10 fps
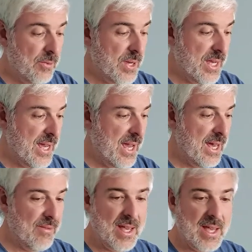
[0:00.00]
We
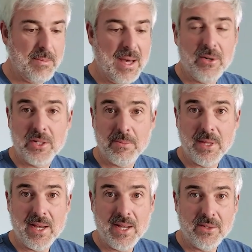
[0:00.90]
have a power
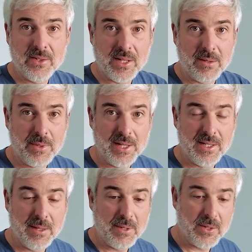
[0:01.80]
supply. It looks like a pretty
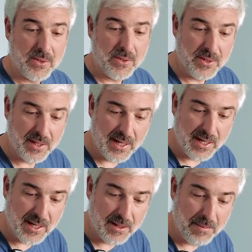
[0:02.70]
typical
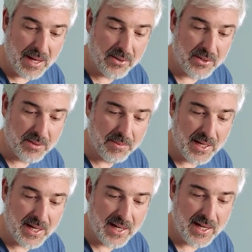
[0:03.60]
power
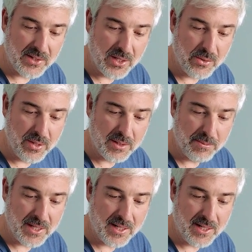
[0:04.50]
supply, has a US
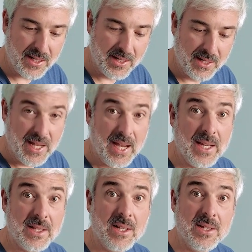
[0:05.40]
plug,
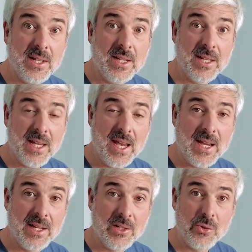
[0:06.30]
and it does
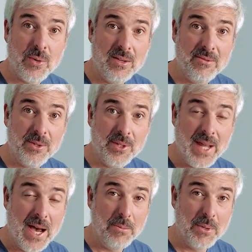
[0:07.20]
indicate a
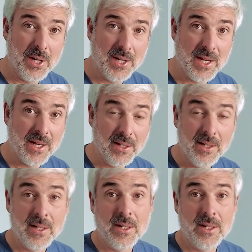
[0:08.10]
12-volt output on here,